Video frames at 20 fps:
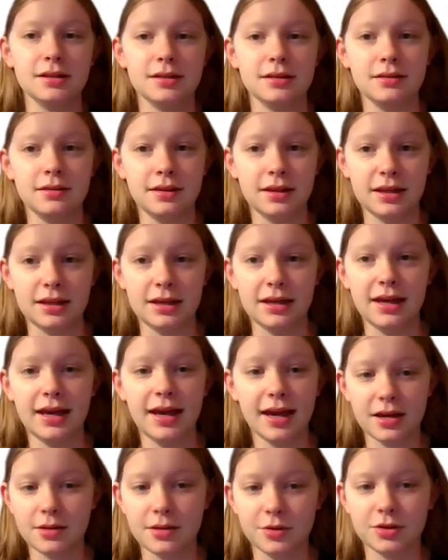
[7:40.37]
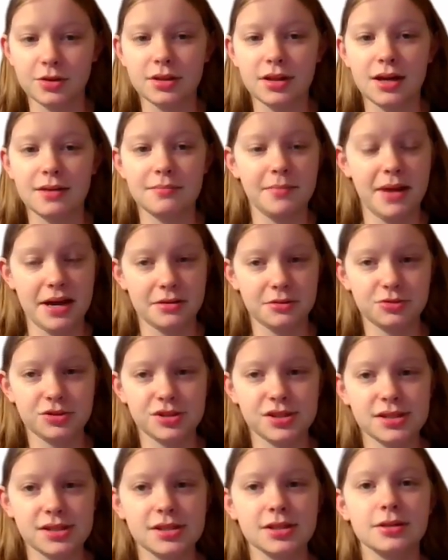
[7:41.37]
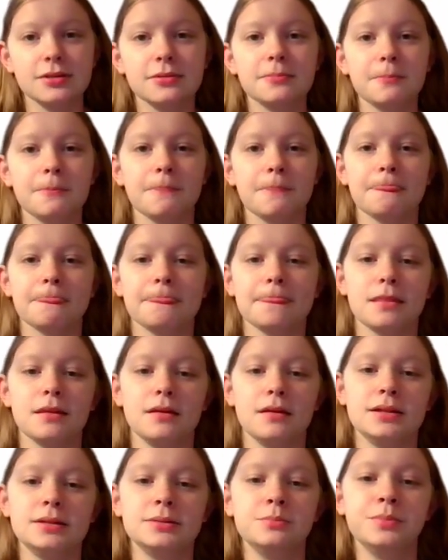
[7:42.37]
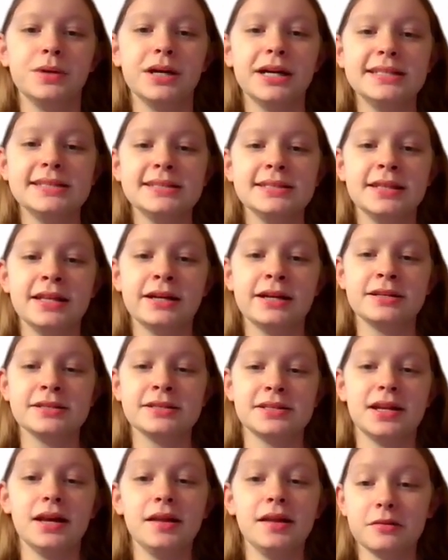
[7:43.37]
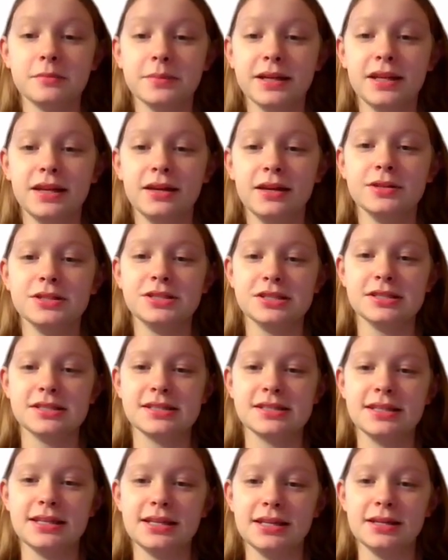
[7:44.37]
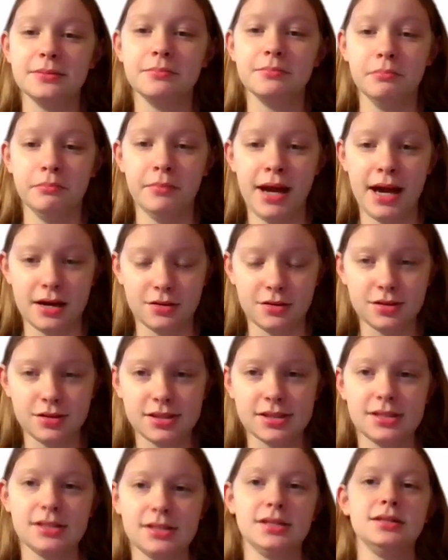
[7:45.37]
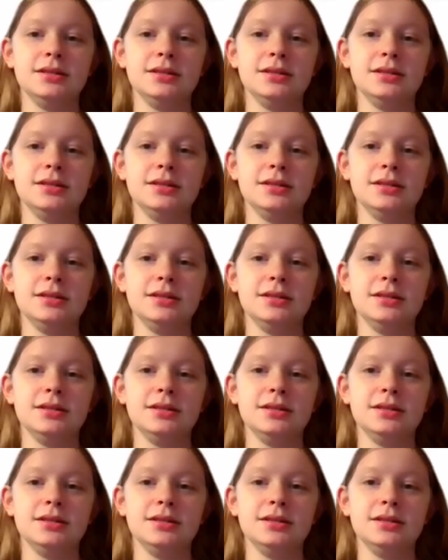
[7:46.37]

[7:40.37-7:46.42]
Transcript: the animal, a mouse. But there is another meaning, which is the mouse